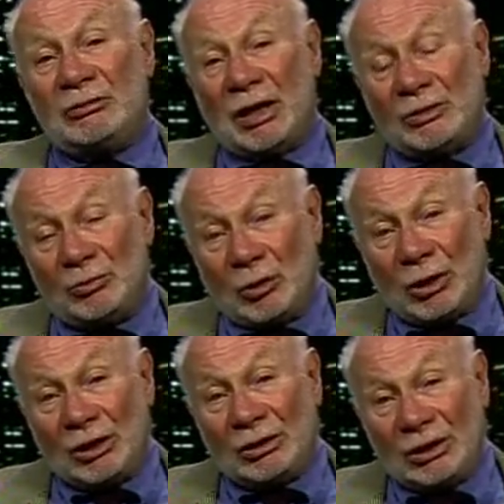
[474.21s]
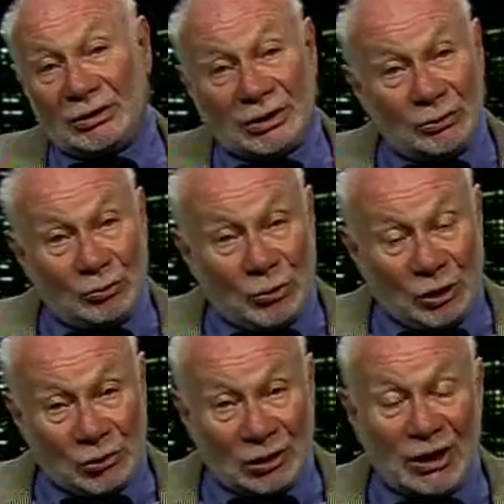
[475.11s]
rather more elegant than where
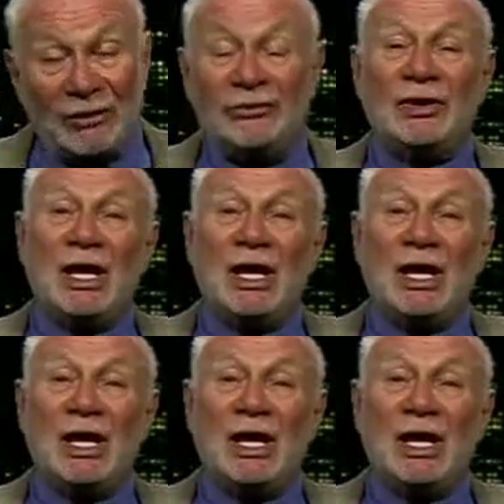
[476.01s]
you live.